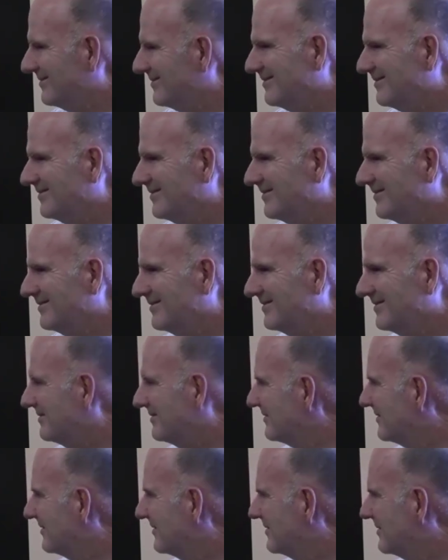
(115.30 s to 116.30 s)

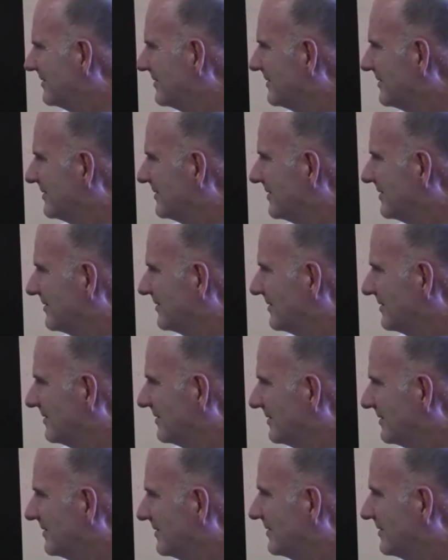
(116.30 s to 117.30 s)

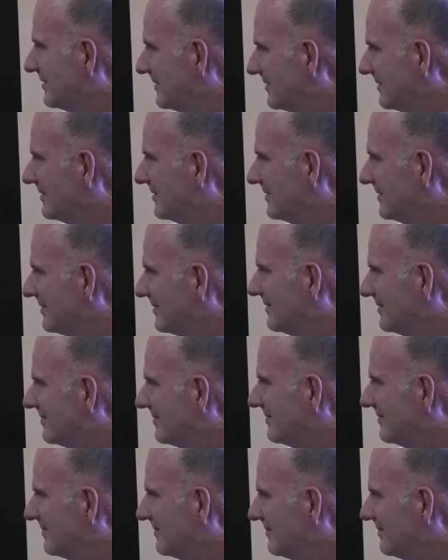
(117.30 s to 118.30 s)

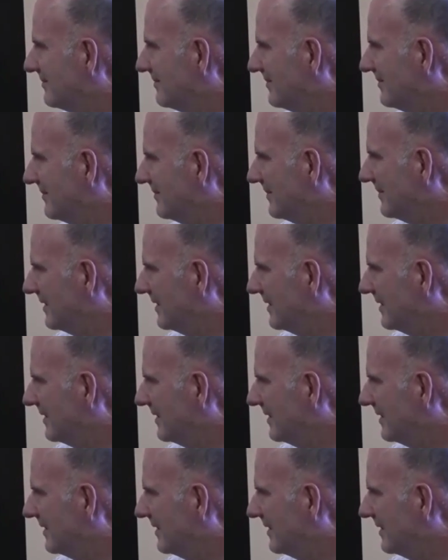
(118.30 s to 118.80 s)
No words are spoken by the person on screen.